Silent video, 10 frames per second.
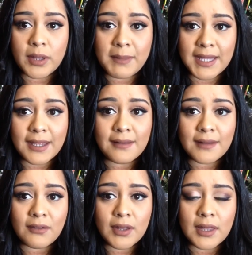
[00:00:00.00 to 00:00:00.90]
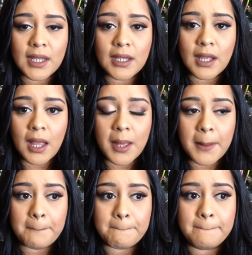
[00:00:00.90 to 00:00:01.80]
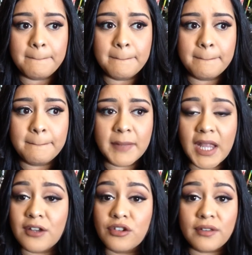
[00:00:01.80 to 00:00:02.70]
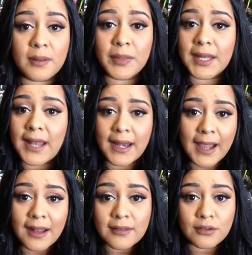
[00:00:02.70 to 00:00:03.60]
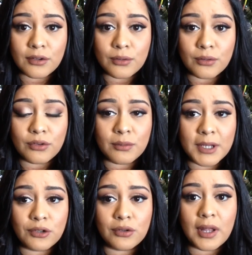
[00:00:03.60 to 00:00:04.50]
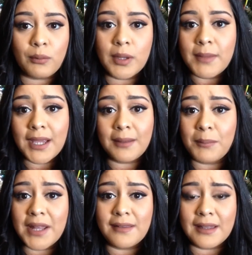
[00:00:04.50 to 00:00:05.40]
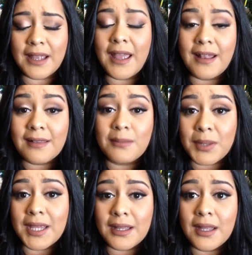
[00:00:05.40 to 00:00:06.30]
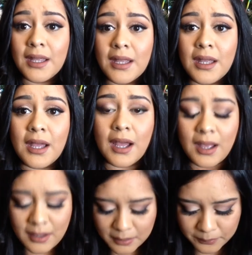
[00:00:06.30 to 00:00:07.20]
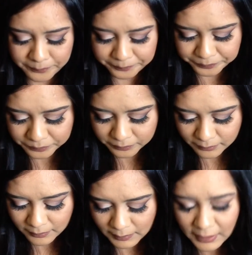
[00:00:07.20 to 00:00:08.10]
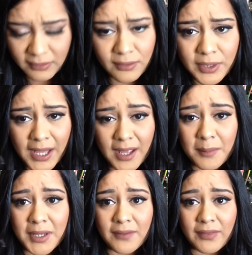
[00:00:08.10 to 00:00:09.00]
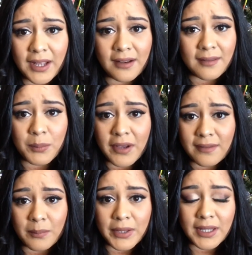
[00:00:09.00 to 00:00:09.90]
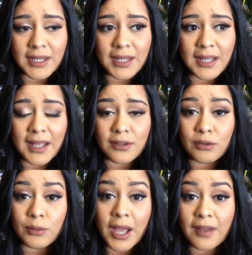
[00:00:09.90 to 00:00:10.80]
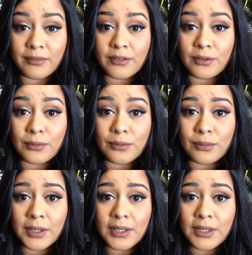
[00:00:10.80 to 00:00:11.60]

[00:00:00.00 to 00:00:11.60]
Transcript: my kids and everything. It's just something that I had to do to make sure that we make ends meet. So yeah, I mean, if that is a possibility and you have to